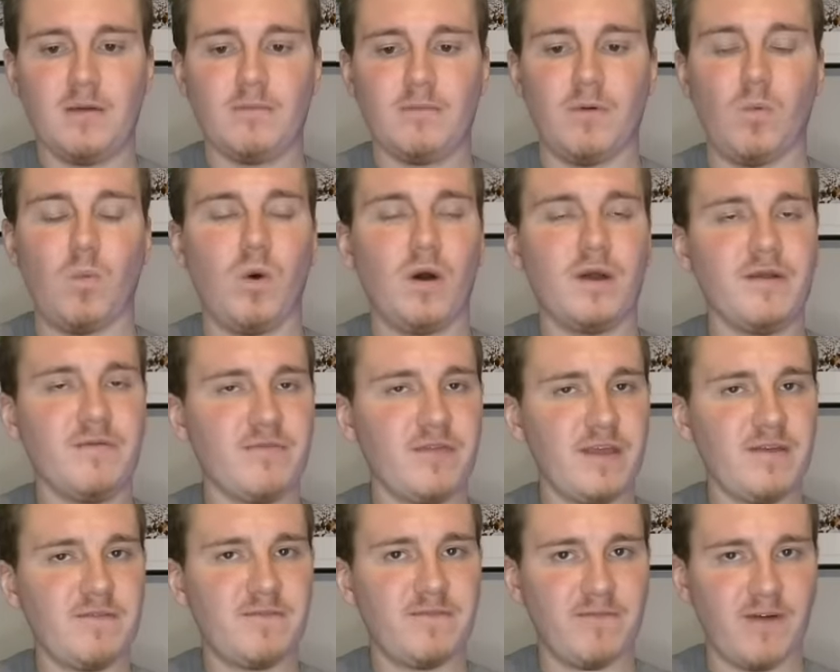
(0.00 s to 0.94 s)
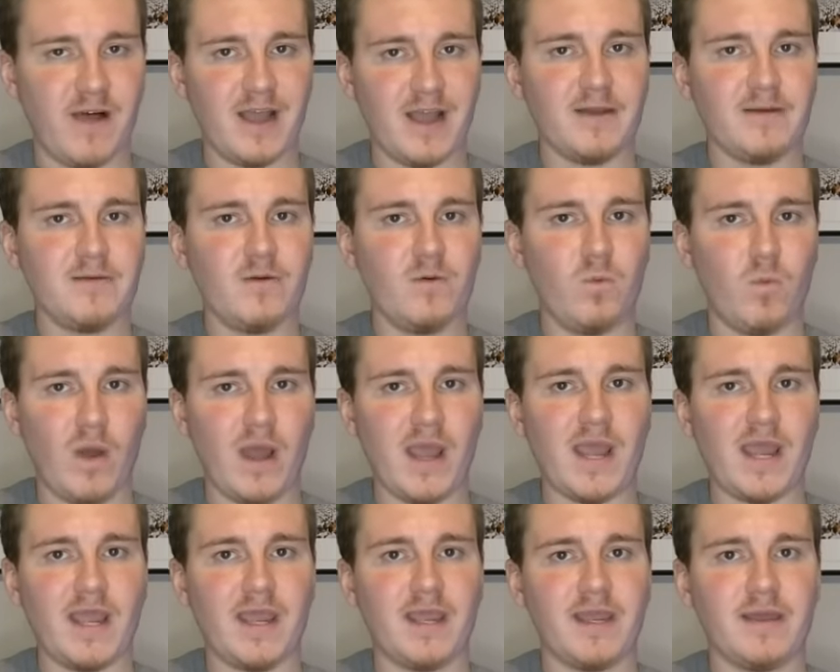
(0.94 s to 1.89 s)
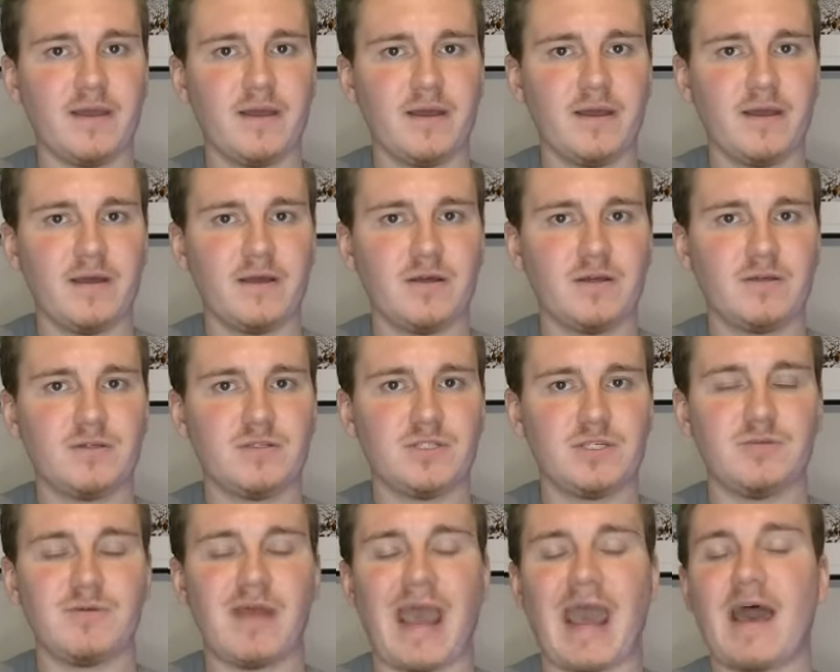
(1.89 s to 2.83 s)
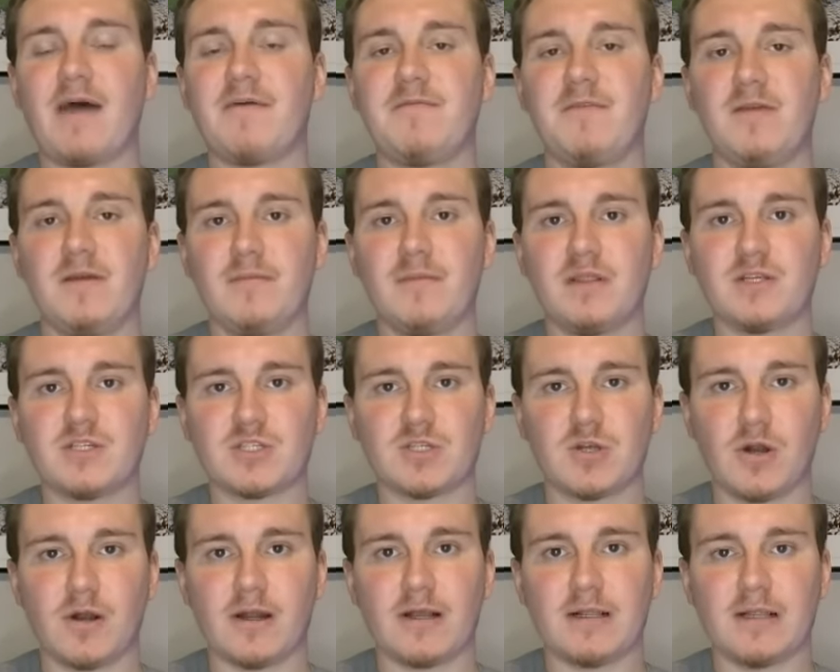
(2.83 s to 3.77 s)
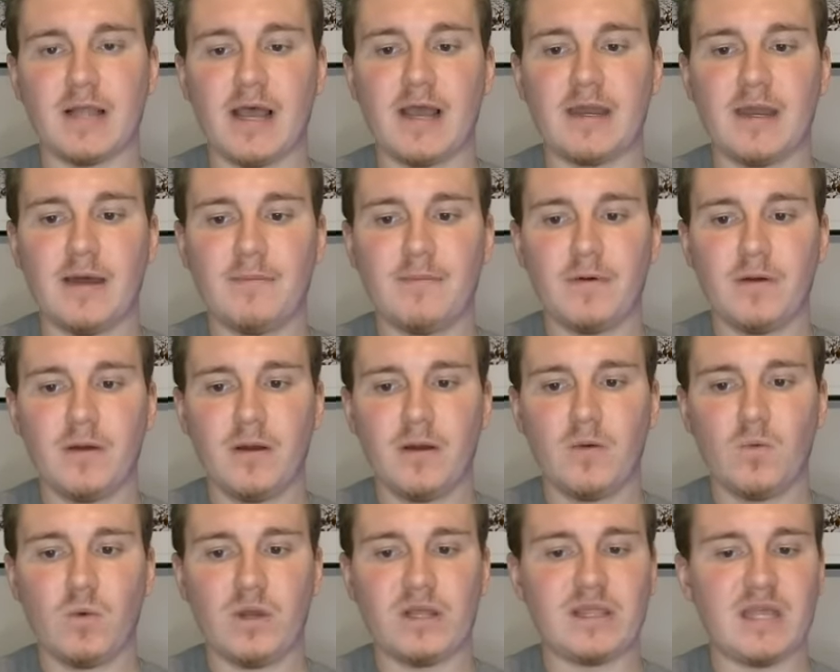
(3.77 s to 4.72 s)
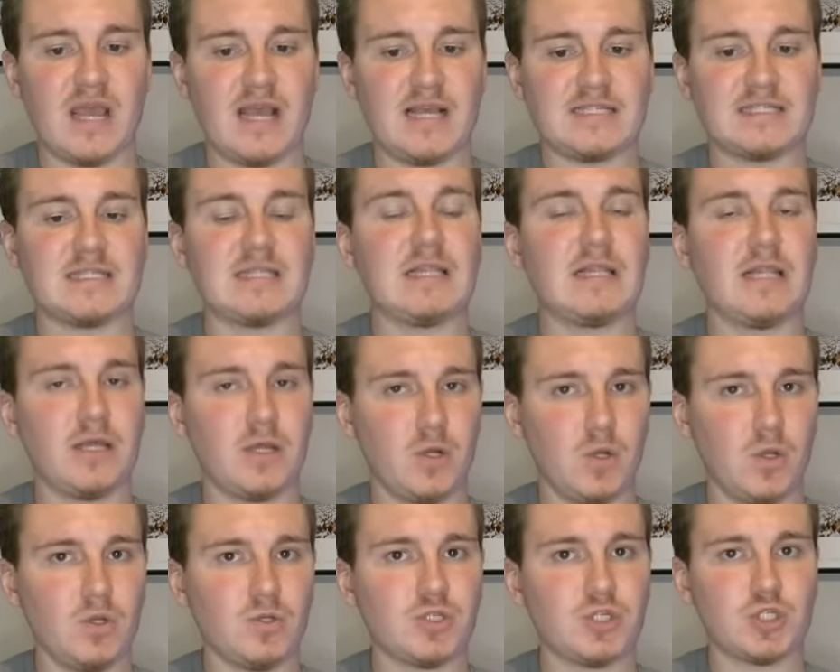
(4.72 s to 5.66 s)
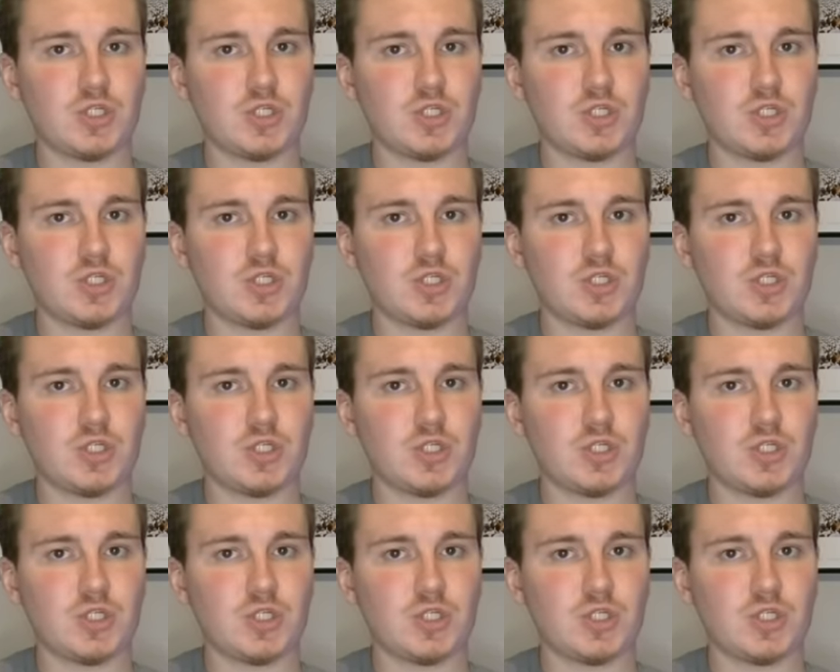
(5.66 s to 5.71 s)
But what if they find a way to have him in the starting lineup with as little